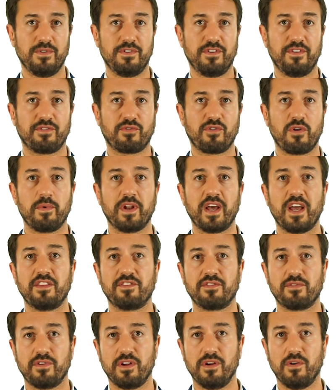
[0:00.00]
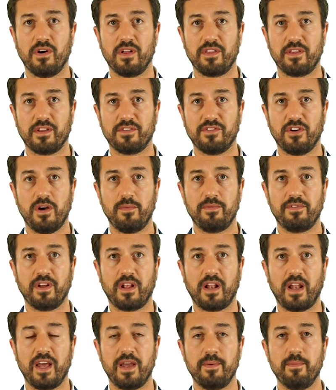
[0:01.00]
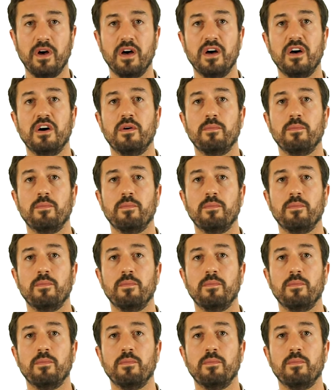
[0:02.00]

discriminatory or other types of claim,